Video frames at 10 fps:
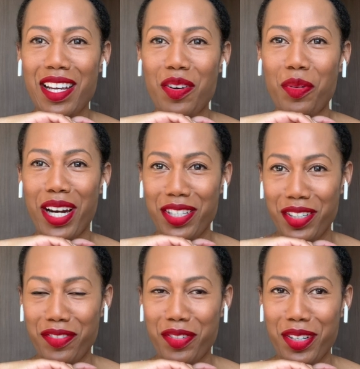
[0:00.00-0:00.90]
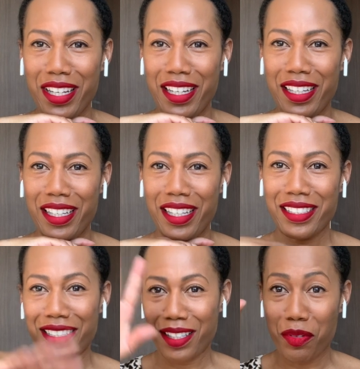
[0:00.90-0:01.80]
when I turned 40, because
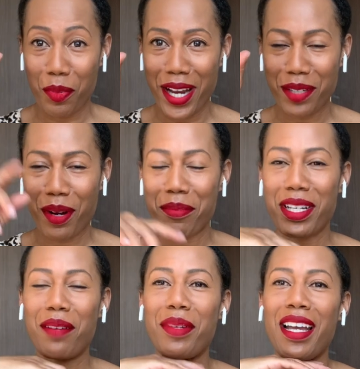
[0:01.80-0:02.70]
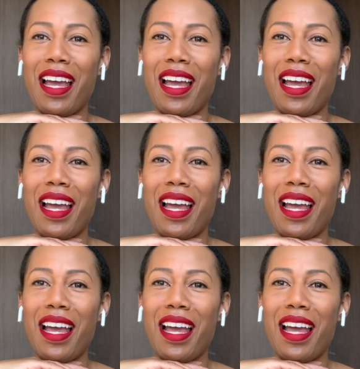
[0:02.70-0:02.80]
the reminder popped up,